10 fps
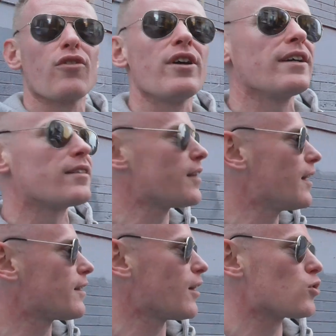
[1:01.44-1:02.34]
Korea to
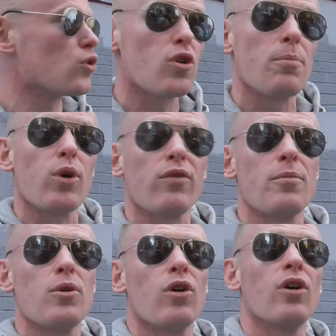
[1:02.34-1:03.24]
take down such a
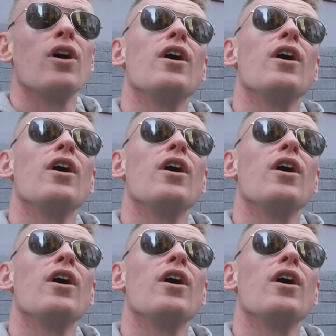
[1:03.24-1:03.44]
beautiful mural.